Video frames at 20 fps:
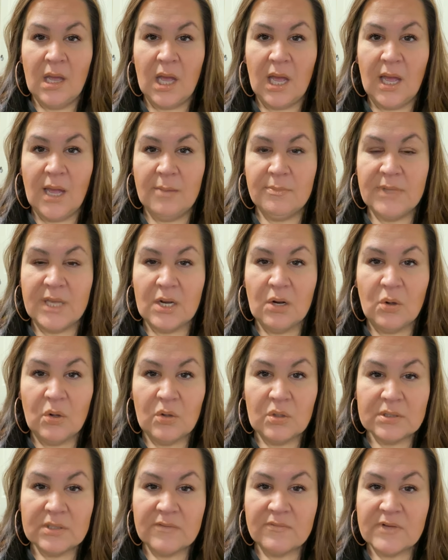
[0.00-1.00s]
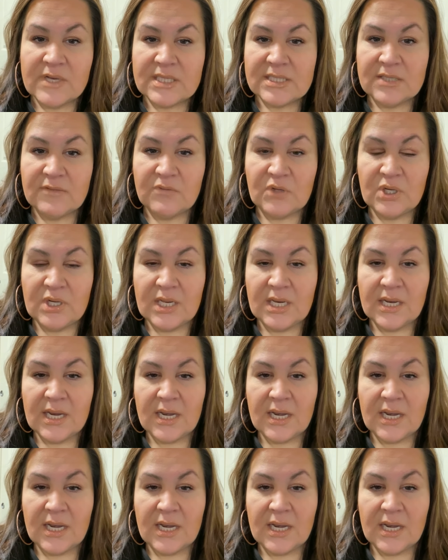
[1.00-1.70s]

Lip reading: get a hold of us if you need